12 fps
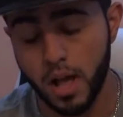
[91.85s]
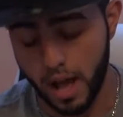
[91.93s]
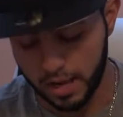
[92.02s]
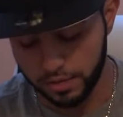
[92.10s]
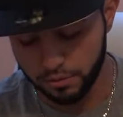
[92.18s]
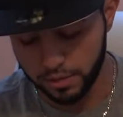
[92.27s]

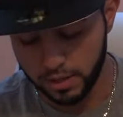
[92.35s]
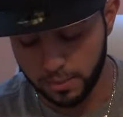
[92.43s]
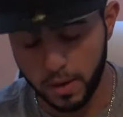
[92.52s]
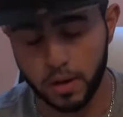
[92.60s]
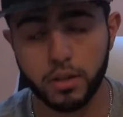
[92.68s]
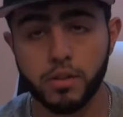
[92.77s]
I do need a
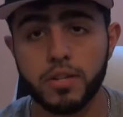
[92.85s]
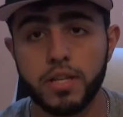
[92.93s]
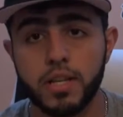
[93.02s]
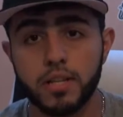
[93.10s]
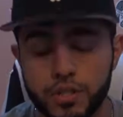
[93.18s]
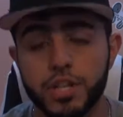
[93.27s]
pair of
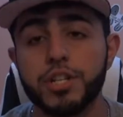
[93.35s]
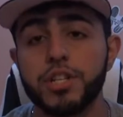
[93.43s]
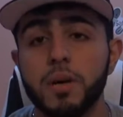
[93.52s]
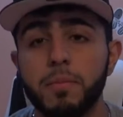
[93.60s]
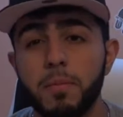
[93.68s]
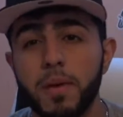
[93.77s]
13s. Change
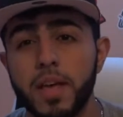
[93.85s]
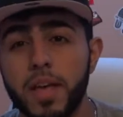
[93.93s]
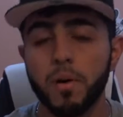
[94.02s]
it up a bit.